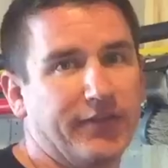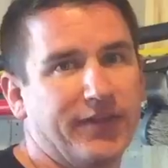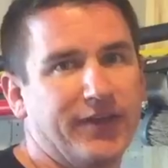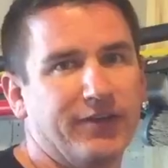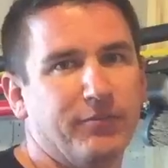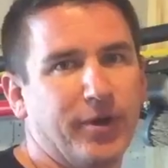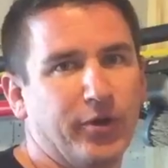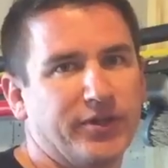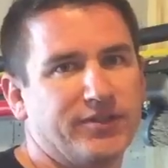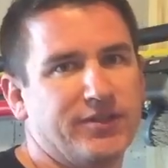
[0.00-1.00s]
at the end of the
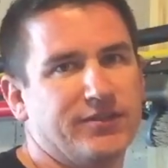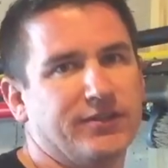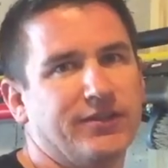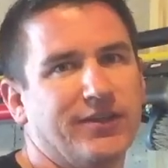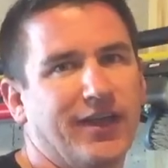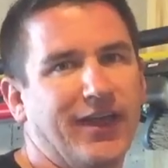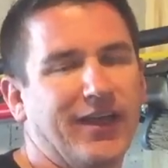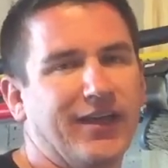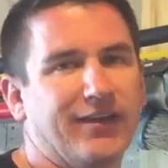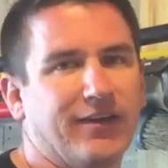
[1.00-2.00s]
mowing season,
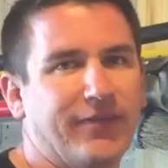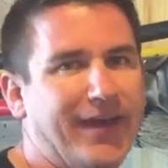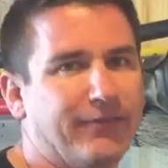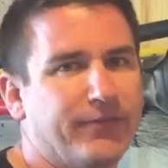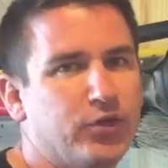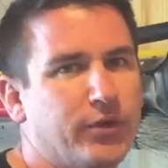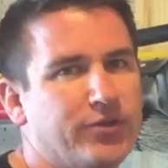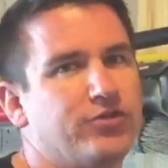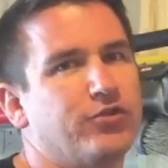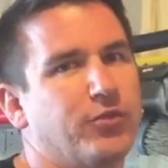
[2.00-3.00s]
and I've had a few
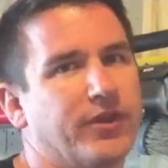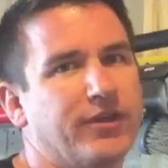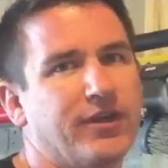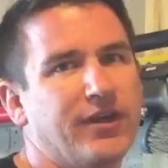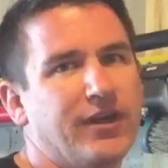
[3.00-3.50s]
issues with it.